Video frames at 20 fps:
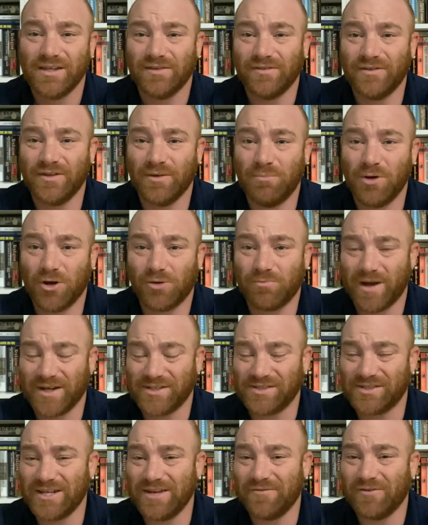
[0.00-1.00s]
the book by
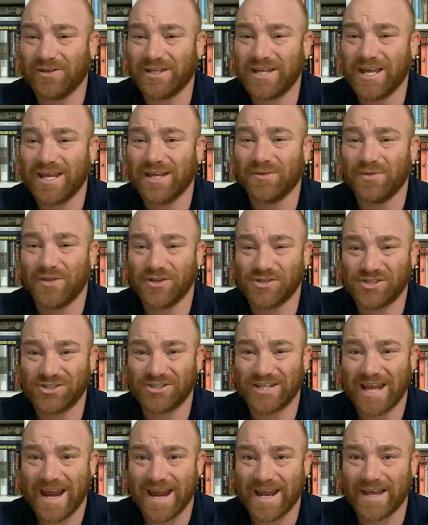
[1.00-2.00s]
Stephen King, The
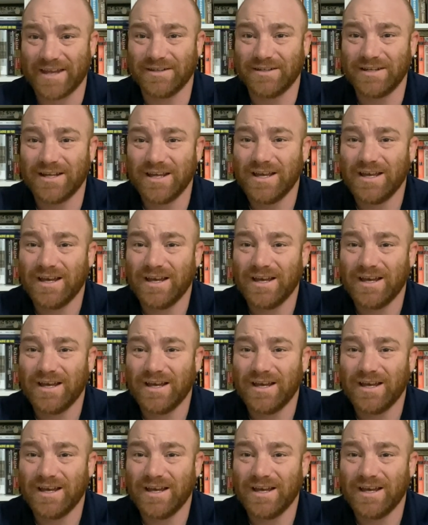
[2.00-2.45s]
Stand.